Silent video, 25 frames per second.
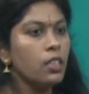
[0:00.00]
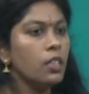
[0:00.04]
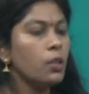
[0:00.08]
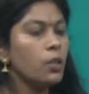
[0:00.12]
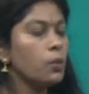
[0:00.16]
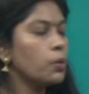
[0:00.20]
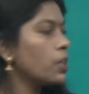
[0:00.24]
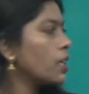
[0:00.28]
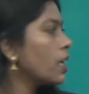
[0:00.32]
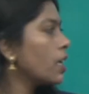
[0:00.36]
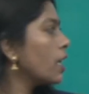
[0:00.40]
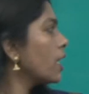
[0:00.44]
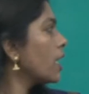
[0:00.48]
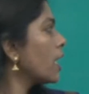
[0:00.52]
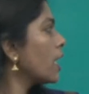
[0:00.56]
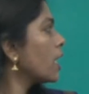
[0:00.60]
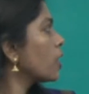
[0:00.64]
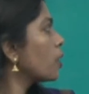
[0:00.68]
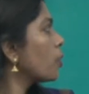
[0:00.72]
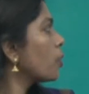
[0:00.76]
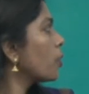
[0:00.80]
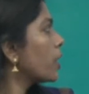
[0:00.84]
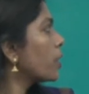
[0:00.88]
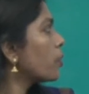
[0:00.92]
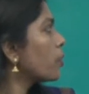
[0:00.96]
So the king
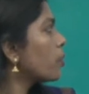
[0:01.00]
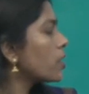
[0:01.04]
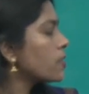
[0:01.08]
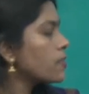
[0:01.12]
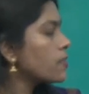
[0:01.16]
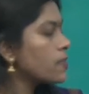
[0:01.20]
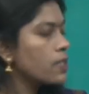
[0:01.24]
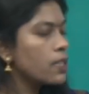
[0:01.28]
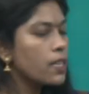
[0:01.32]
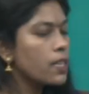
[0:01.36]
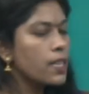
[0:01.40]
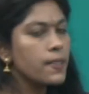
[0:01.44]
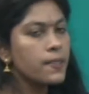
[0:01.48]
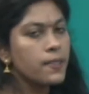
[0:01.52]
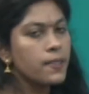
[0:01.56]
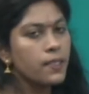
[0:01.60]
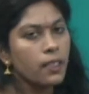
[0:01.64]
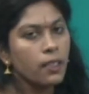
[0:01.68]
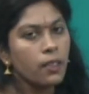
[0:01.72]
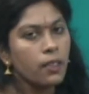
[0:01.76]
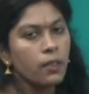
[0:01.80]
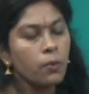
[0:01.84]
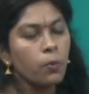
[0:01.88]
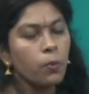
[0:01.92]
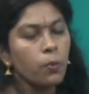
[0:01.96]
inquired, what is the
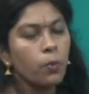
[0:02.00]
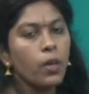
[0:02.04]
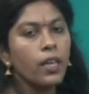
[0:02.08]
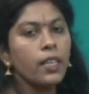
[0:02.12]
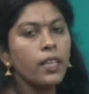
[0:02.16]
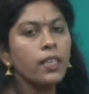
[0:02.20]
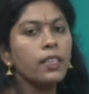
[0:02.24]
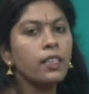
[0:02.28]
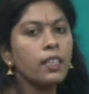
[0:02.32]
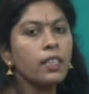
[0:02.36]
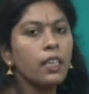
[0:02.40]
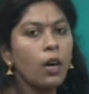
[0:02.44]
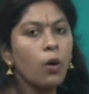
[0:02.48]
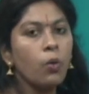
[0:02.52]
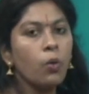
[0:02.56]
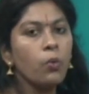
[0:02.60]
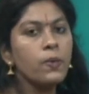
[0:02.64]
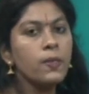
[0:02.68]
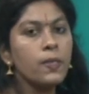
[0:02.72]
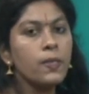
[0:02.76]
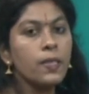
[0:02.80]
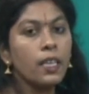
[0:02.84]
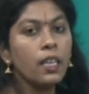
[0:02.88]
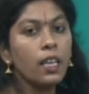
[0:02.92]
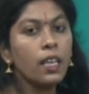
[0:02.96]
reason why the cow
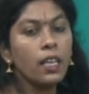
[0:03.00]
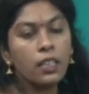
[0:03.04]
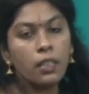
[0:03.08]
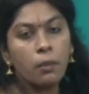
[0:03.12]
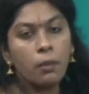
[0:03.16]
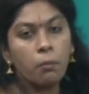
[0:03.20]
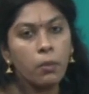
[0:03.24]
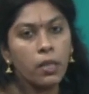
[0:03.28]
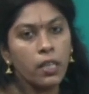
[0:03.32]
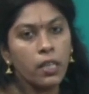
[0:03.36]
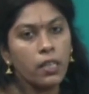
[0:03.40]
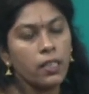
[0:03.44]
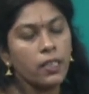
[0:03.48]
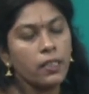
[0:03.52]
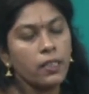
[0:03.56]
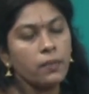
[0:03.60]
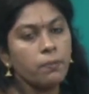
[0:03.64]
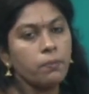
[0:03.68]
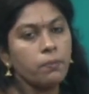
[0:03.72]
is ringing the bell?